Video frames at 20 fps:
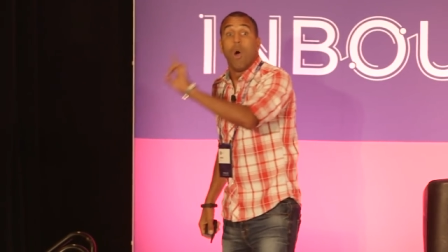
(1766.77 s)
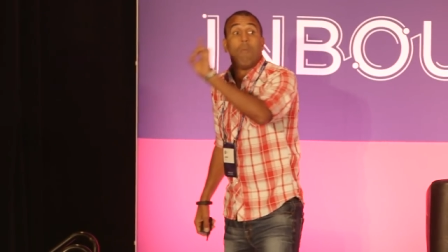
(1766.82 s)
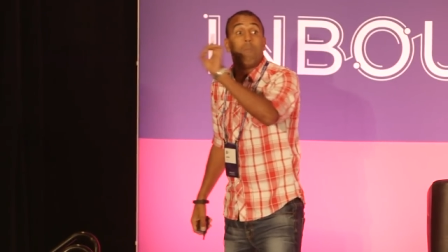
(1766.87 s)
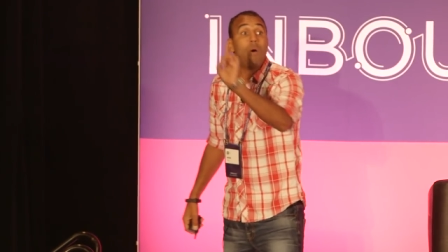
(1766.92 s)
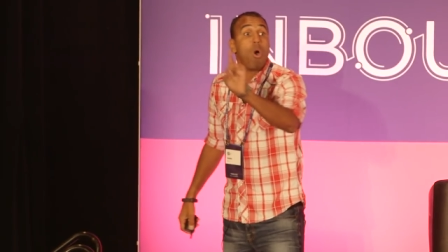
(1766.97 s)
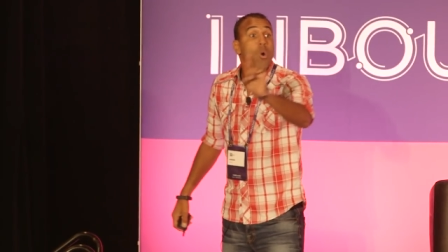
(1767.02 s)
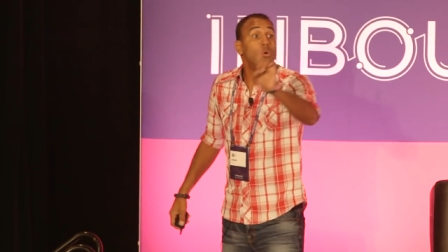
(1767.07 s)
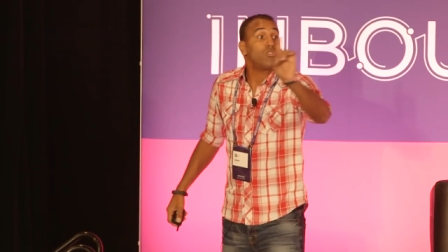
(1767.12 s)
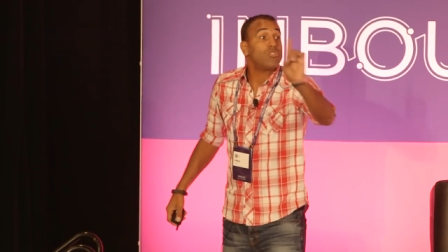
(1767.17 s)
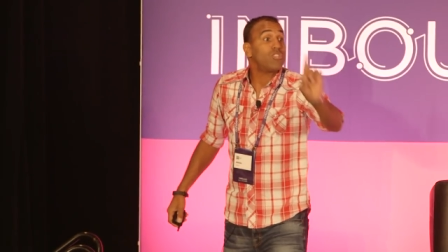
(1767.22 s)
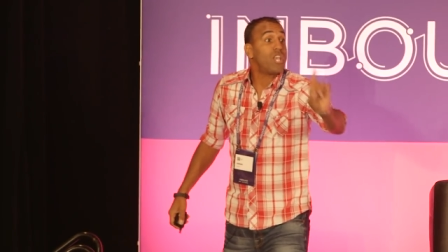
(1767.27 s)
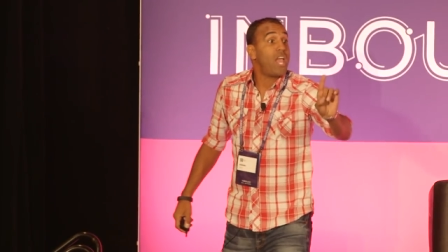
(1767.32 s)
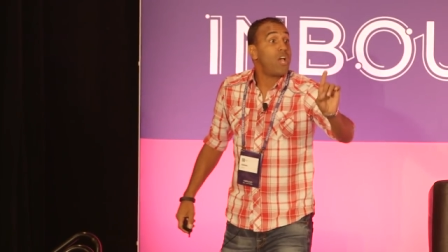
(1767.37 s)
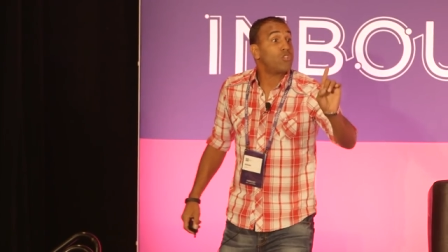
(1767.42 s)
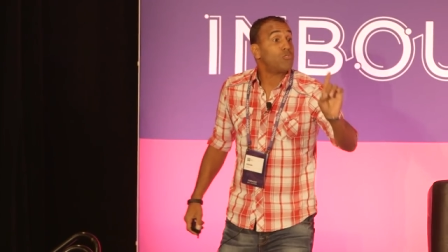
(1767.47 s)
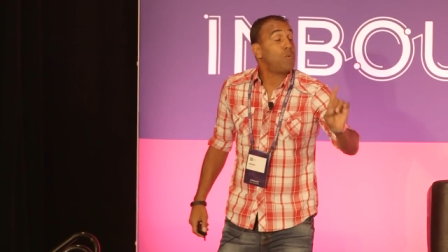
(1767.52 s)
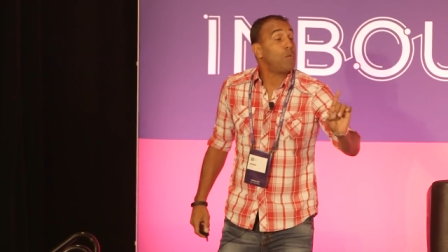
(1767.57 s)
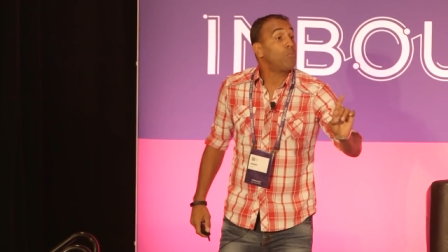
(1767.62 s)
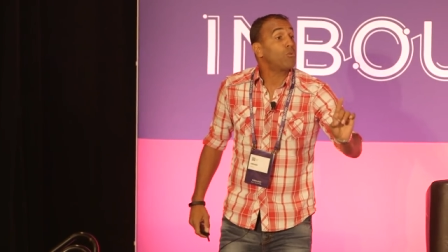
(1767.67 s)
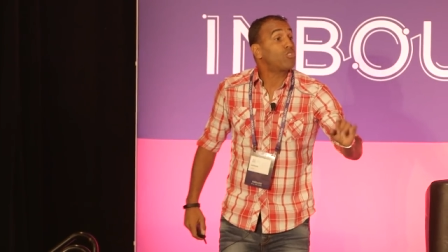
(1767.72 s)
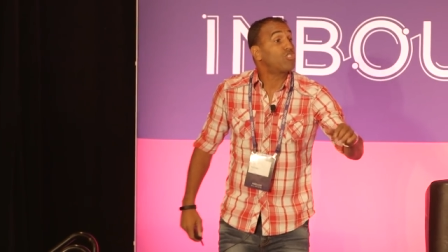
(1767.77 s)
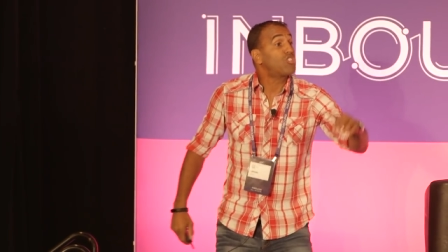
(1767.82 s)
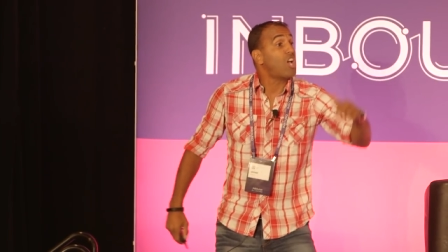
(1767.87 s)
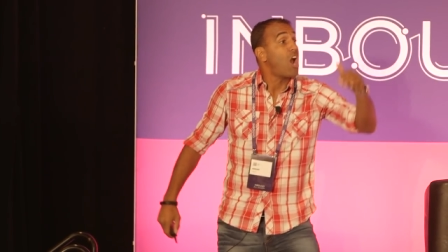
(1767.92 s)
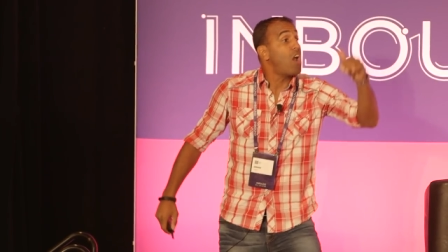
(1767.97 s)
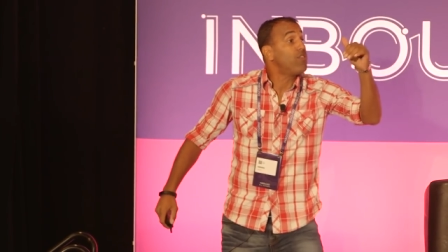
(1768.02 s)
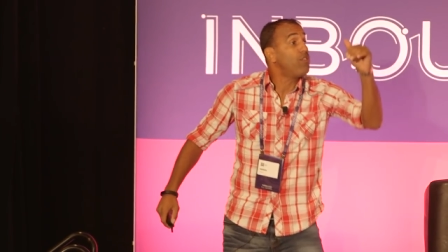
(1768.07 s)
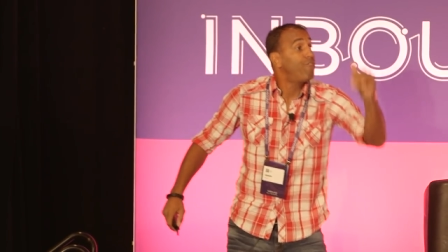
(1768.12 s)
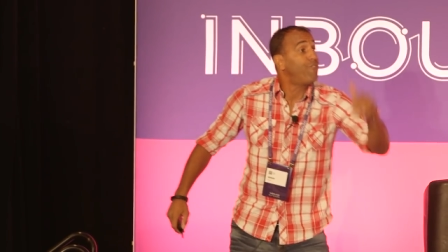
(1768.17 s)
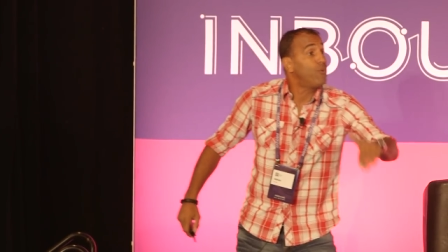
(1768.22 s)
Most salespeople
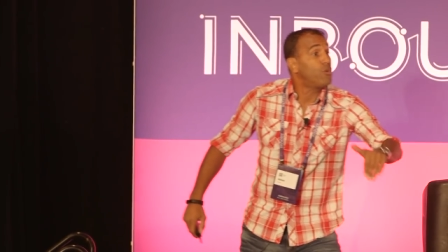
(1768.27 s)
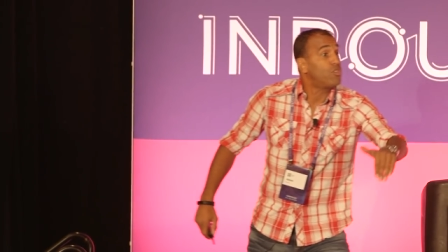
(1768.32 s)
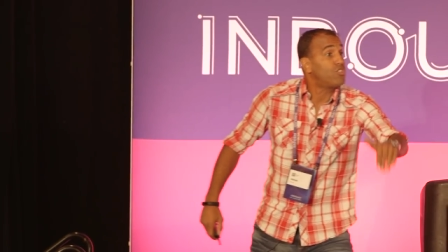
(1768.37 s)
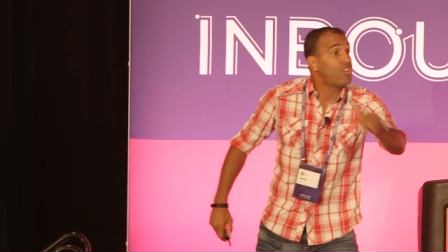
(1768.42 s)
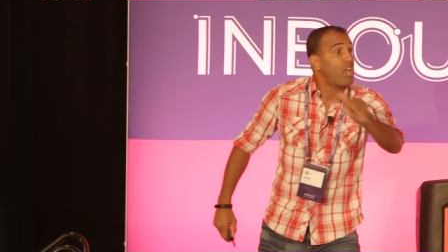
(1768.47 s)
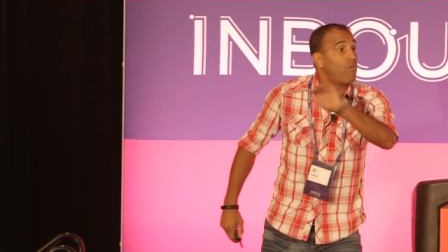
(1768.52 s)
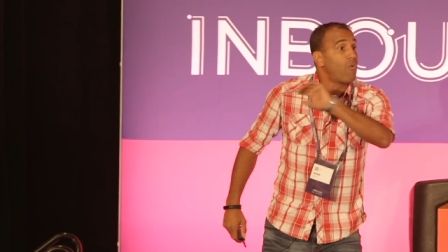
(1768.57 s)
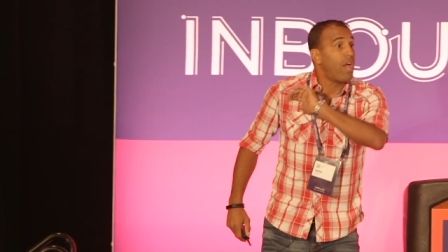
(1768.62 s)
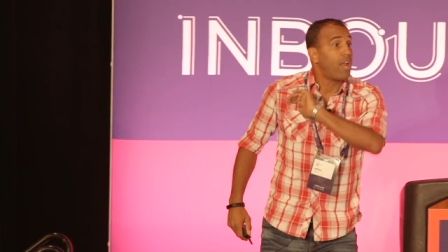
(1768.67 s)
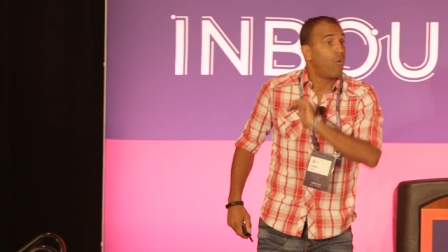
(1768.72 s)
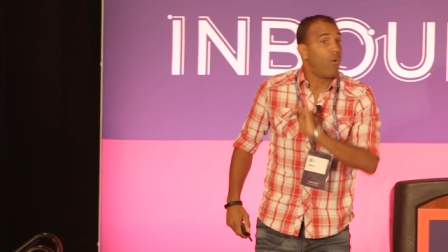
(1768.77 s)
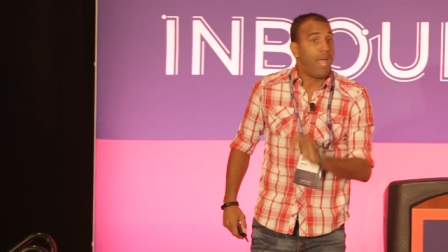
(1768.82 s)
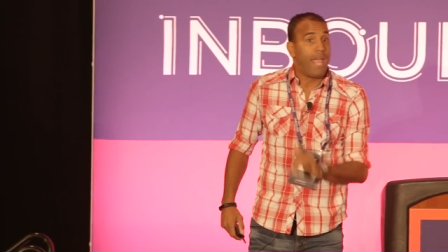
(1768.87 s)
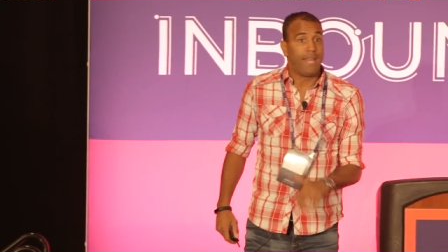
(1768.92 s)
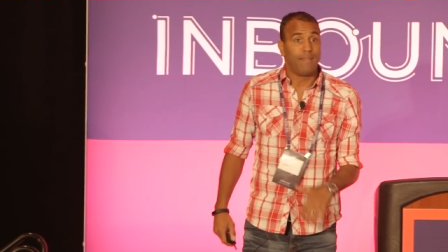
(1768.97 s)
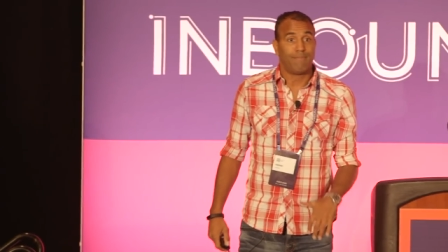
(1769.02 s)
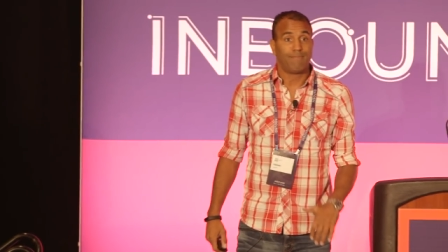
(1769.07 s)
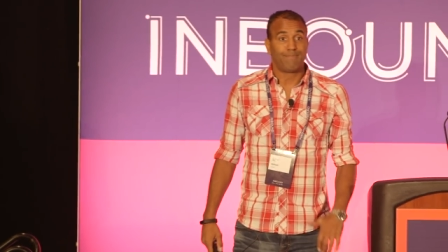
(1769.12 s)
start in the future state right away.